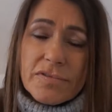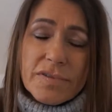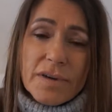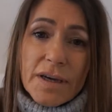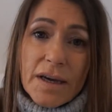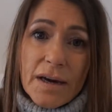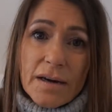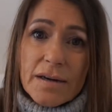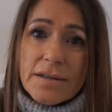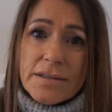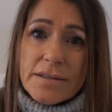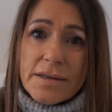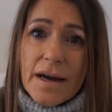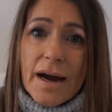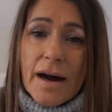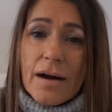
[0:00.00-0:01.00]
for
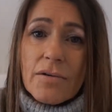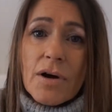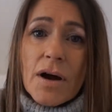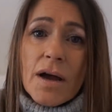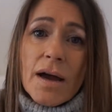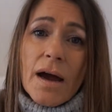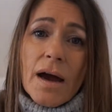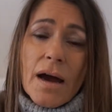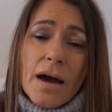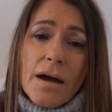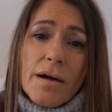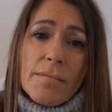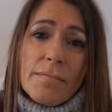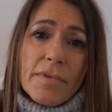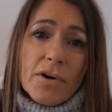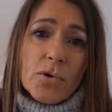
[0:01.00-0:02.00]
years now.
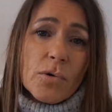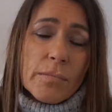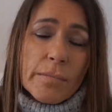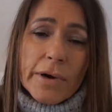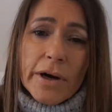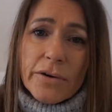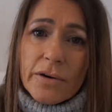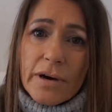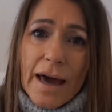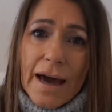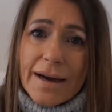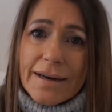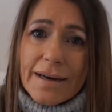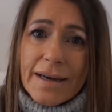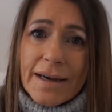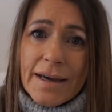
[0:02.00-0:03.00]
Hormonal
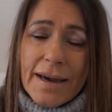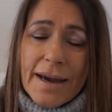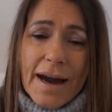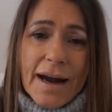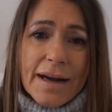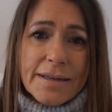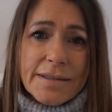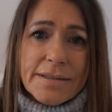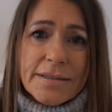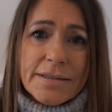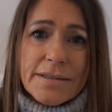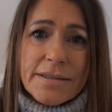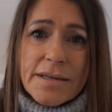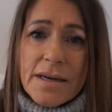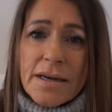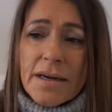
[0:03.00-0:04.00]
acne and